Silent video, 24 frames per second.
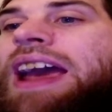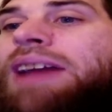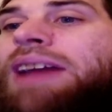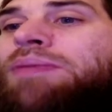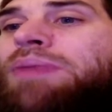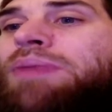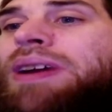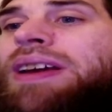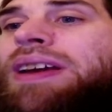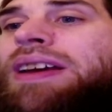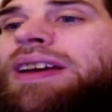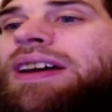
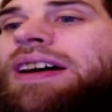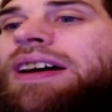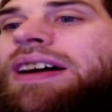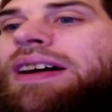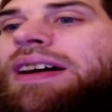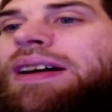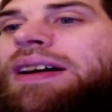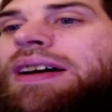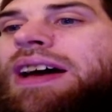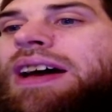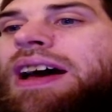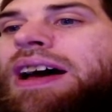
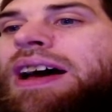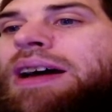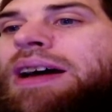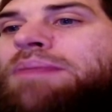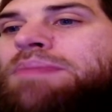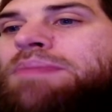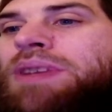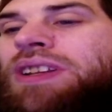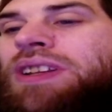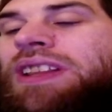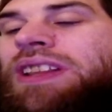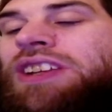Hanweir
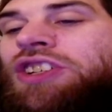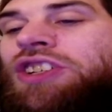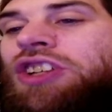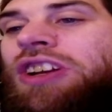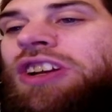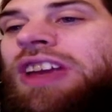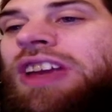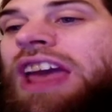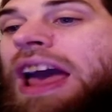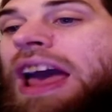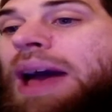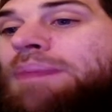
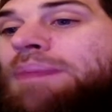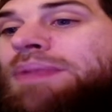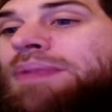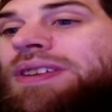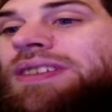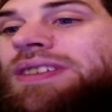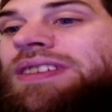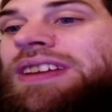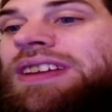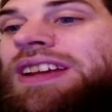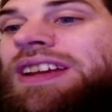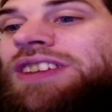Militia
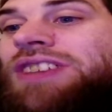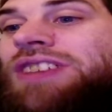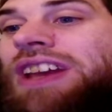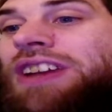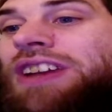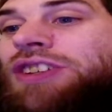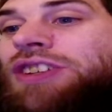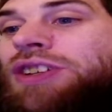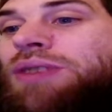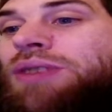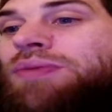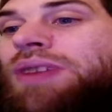Captain is
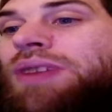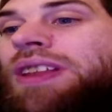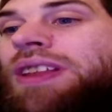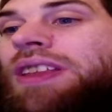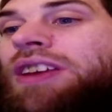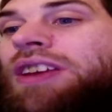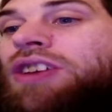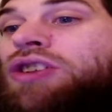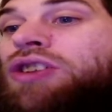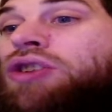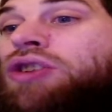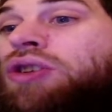actually
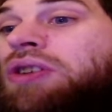really